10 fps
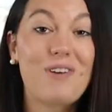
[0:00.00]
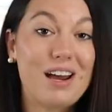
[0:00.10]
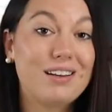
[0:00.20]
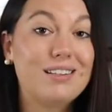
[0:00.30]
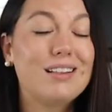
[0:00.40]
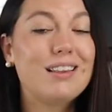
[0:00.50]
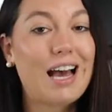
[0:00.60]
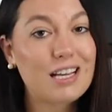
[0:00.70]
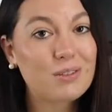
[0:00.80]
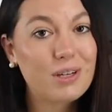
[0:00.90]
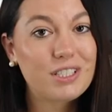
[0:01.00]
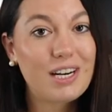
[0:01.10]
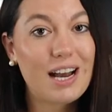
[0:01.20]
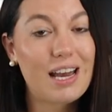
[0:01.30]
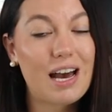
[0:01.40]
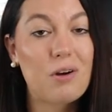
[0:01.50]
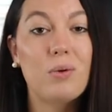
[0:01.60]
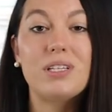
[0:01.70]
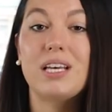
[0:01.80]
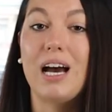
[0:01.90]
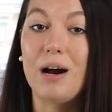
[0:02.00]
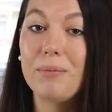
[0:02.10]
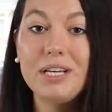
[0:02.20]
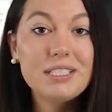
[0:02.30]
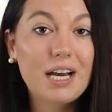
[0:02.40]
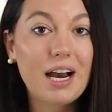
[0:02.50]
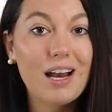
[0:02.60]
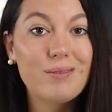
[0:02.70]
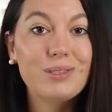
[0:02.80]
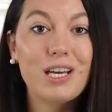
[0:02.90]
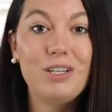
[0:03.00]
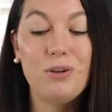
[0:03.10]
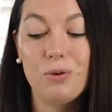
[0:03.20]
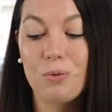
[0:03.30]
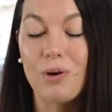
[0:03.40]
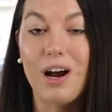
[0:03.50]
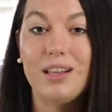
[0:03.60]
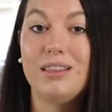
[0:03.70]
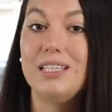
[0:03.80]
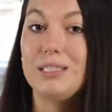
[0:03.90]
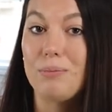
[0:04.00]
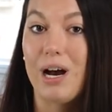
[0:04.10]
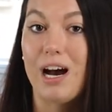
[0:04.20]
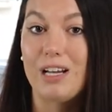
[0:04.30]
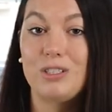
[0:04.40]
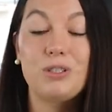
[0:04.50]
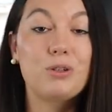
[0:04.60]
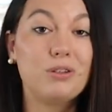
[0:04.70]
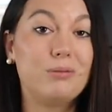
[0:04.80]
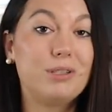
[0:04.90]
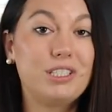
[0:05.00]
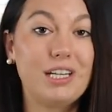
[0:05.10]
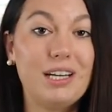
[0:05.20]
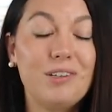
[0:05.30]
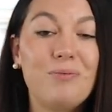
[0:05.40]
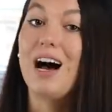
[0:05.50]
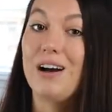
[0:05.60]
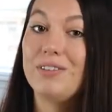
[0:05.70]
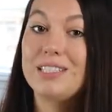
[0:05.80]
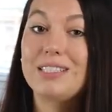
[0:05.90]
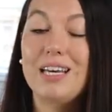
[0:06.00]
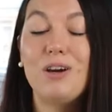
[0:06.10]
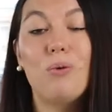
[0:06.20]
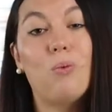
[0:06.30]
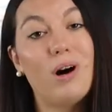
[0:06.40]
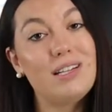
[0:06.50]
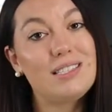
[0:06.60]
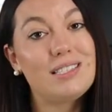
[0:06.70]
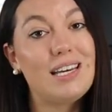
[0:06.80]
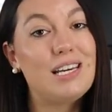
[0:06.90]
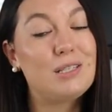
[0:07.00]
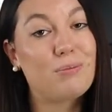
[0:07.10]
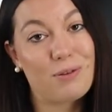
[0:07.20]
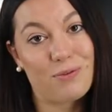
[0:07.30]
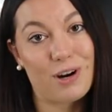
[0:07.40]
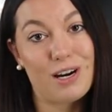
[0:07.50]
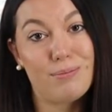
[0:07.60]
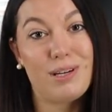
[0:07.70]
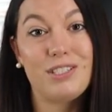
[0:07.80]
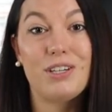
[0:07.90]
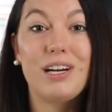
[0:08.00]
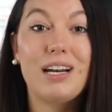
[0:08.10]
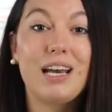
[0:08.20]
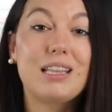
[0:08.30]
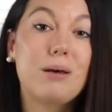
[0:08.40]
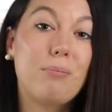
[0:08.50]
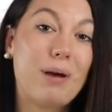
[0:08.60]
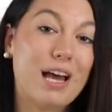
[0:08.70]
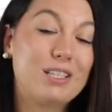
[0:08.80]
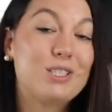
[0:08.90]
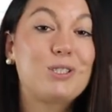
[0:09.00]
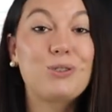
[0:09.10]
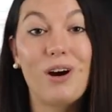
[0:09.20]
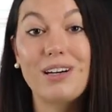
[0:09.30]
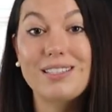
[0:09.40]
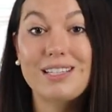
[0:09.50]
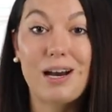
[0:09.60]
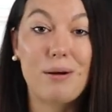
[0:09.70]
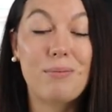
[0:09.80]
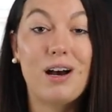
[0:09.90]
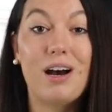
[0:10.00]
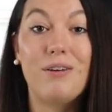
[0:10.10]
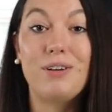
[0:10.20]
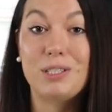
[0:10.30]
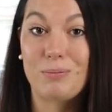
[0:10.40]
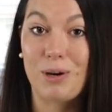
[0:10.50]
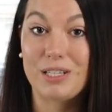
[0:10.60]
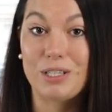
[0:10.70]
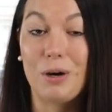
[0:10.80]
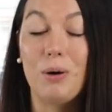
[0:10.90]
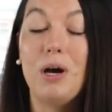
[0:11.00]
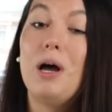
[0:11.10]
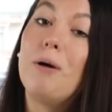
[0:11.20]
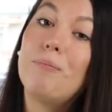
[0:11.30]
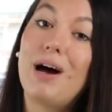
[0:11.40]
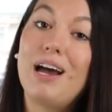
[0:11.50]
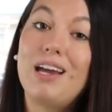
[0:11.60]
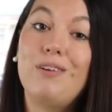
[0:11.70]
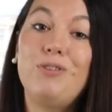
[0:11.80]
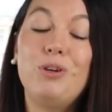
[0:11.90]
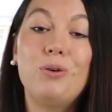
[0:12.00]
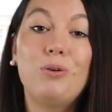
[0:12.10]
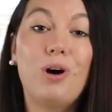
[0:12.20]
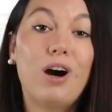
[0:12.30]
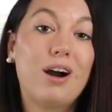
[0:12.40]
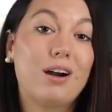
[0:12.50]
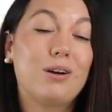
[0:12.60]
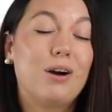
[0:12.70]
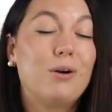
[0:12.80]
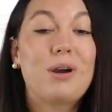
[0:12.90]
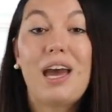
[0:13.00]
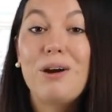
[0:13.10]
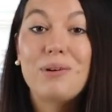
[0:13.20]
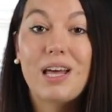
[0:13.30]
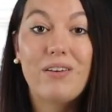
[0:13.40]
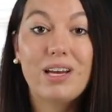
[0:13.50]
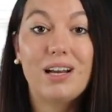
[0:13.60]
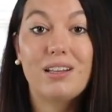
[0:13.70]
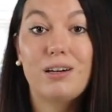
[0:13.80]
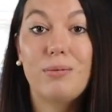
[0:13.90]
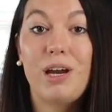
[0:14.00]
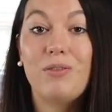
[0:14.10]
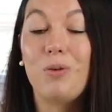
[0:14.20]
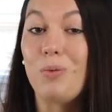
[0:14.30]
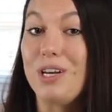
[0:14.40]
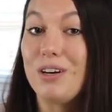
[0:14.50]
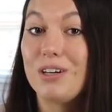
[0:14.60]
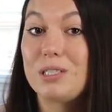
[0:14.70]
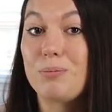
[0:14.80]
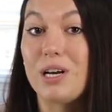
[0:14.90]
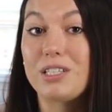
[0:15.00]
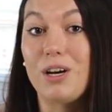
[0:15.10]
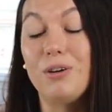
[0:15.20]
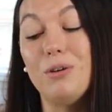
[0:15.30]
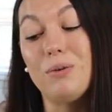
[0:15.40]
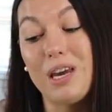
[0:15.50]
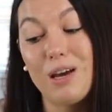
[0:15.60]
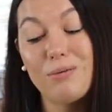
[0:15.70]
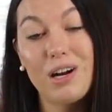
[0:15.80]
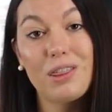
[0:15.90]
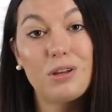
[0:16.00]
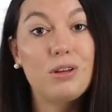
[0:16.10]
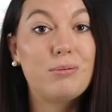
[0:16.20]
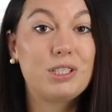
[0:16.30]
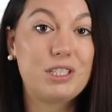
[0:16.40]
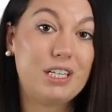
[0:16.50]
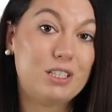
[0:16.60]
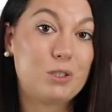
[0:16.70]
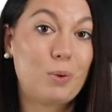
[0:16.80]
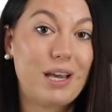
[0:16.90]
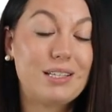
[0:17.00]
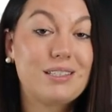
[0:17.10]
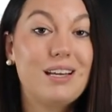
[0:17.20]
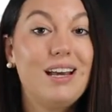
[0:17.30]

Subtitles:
Finally, the last question I had was, how many times can you run these pods through the machine? Obviously, once is preferred because you're gonna get the best, strongest cup of espresso. But if you are okay with having a little bit of a weaker espresso, you can run it through the machine twice.